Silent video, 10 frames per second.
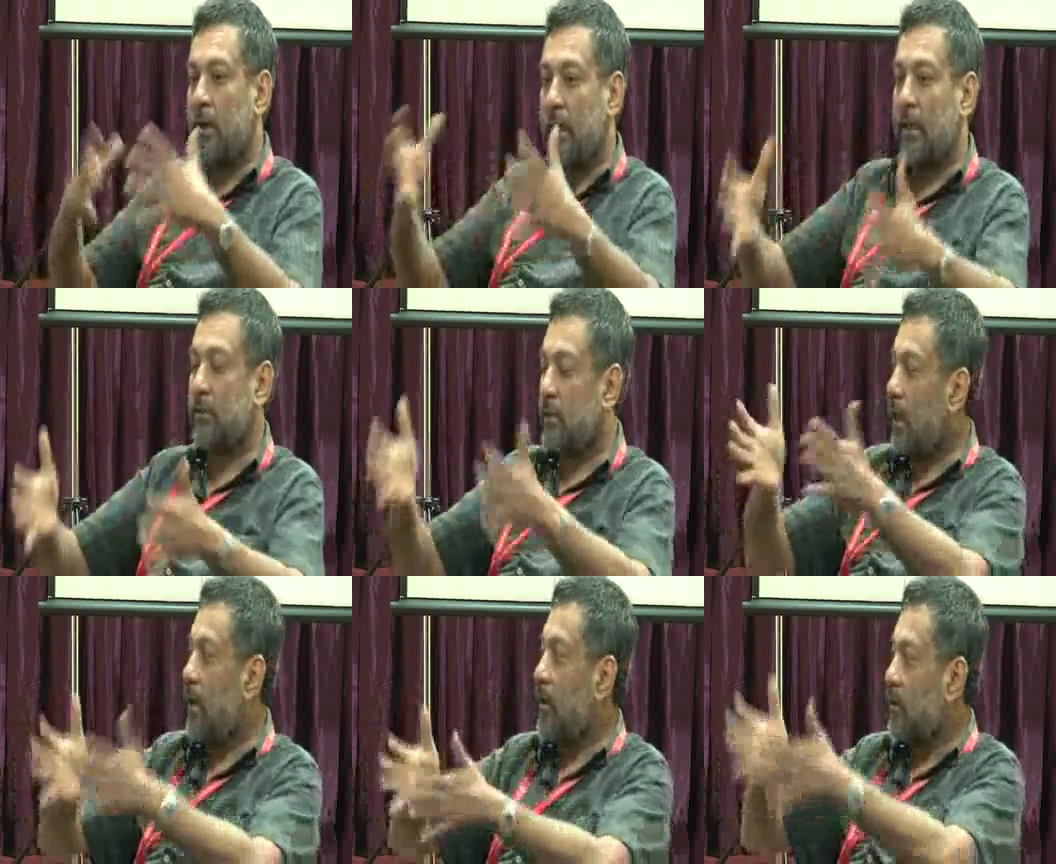Yes,
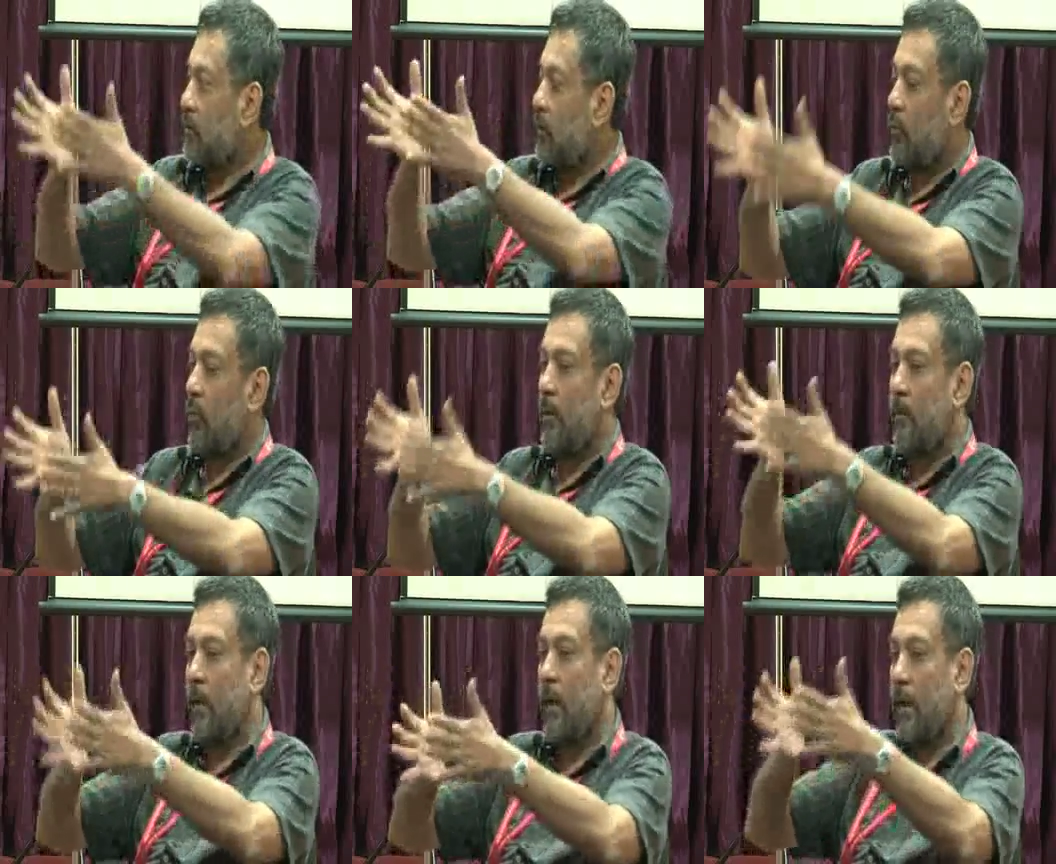there is
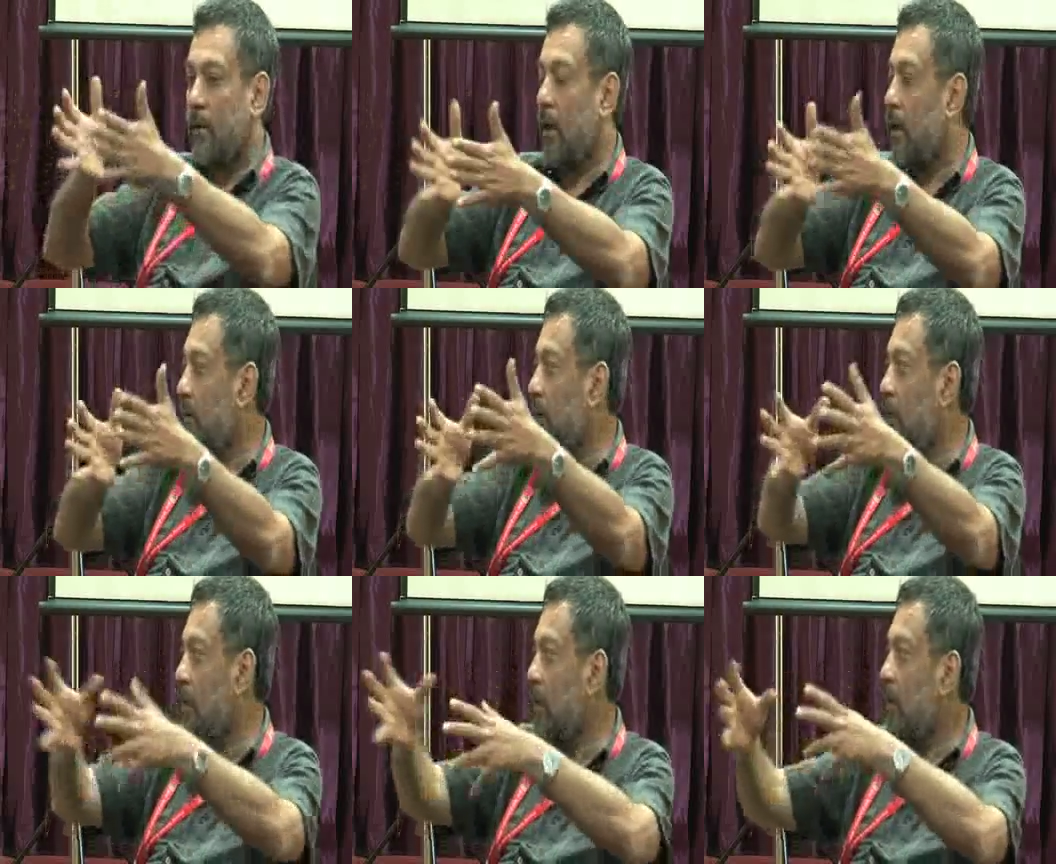between Parel, Dadar,